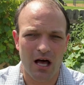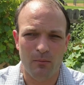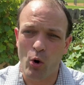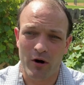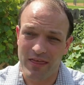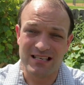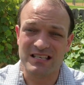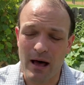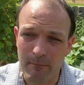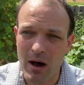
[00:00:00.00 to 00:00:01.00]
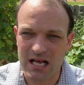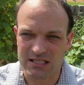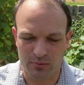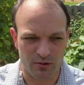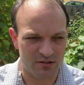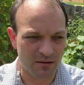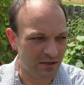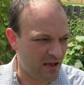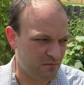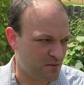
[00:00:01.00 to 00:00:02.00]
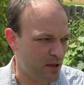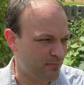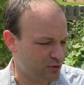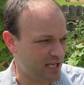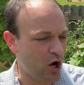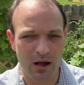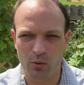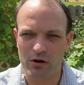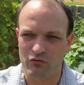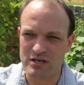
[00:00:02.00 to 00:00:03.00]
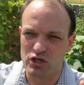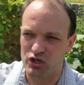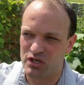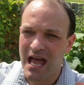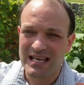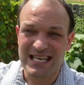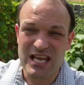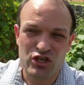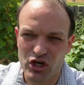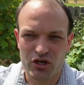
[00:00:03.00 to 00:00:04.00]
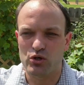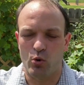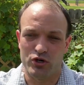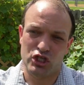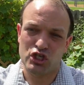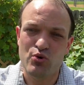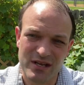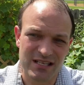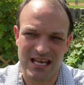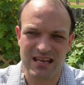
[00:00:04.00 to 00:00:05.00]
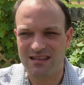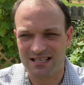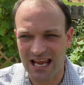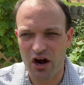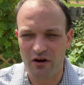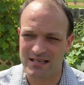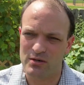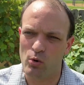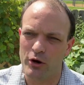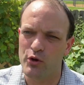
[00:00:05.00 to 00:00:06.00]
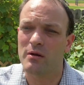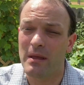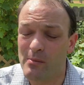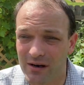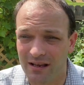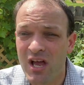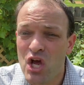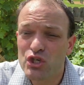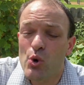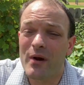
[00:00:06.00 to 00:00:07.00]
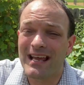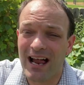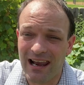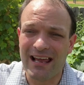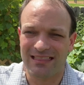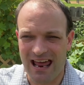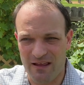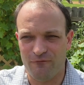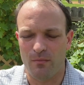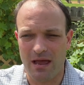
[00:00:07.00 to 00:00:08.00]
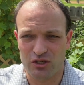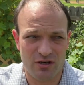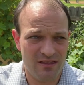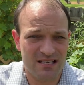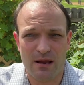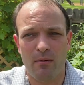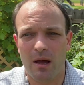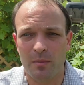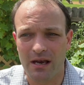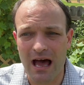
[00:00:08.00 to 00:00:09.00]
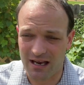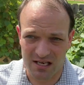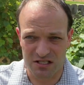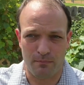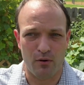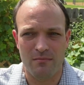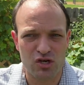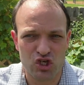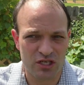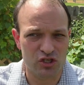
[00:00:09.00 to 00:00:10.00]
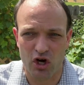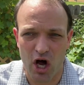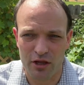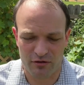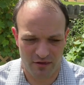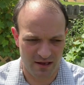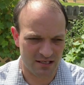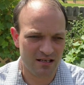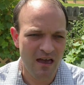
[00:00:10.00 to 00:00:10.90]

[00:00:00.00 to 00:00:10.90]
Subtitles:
Or that's not possible. Sometimes people say, oh, I want to research teachers or students in this area. So are you going to be able to collect that information? And they say probably not, because of permissions or other things.